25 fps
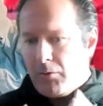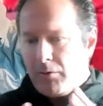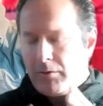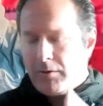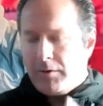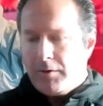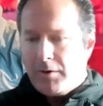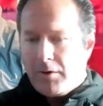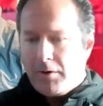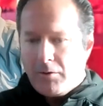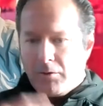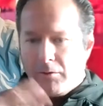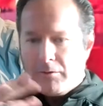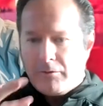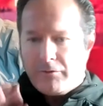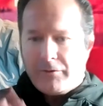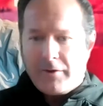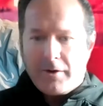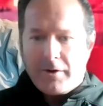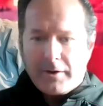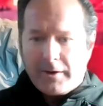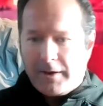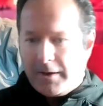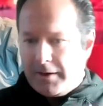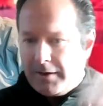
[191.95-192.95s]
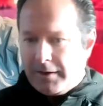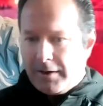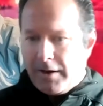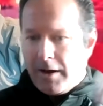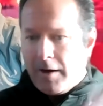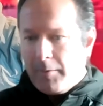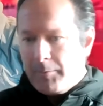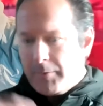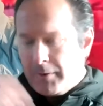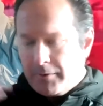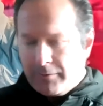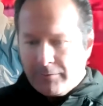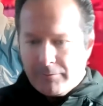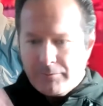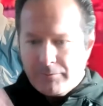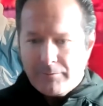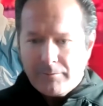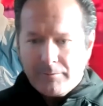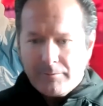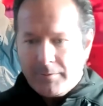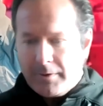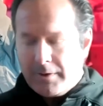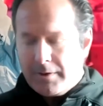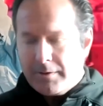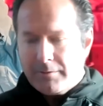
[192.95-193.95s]
you know, instead of getting up and
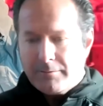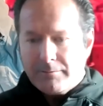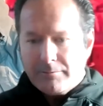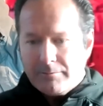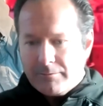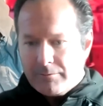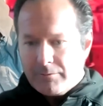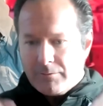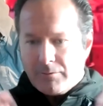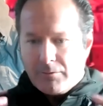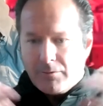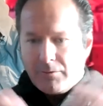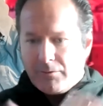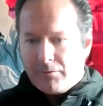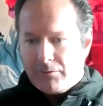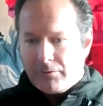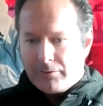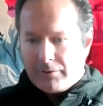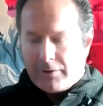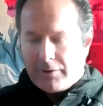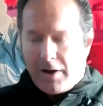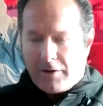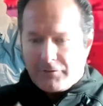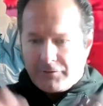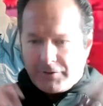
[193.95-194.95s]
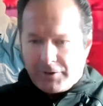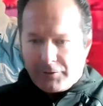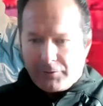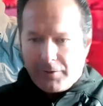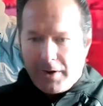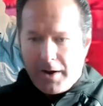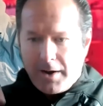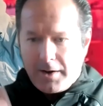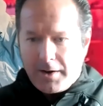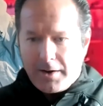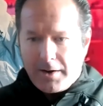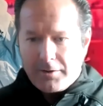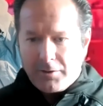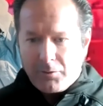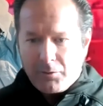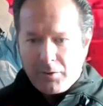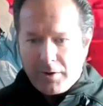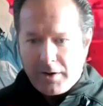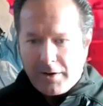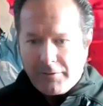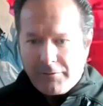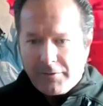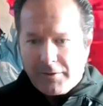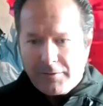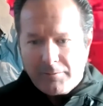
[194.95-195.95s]
being launching right into
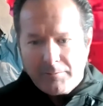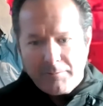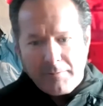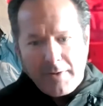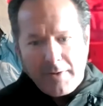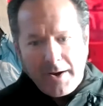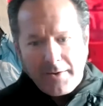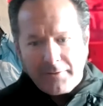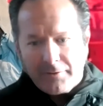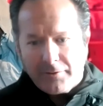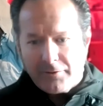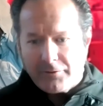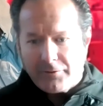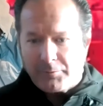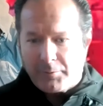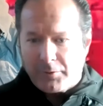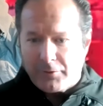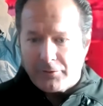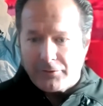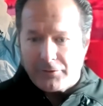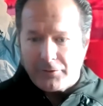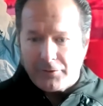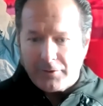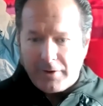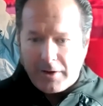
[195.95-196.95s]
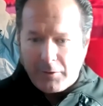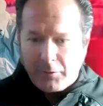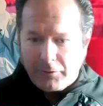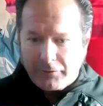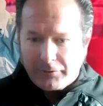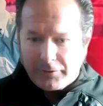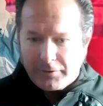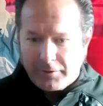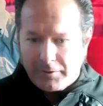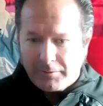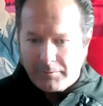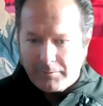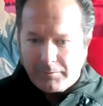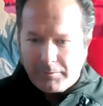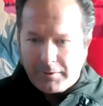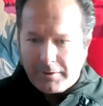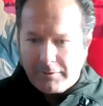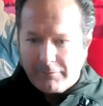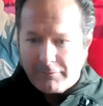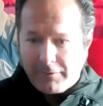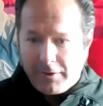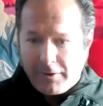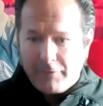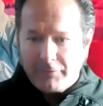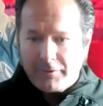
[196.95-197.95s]
whatever mindless pursuit I was going to be
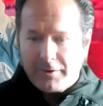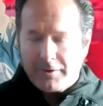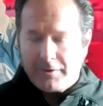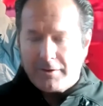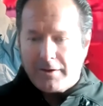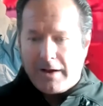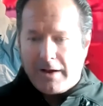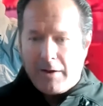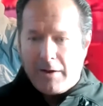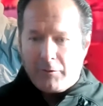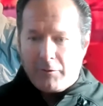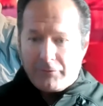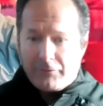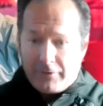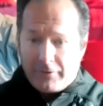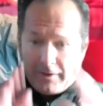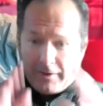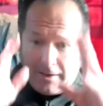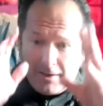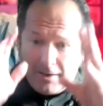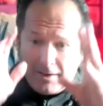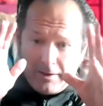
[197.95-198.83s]
involved in, I was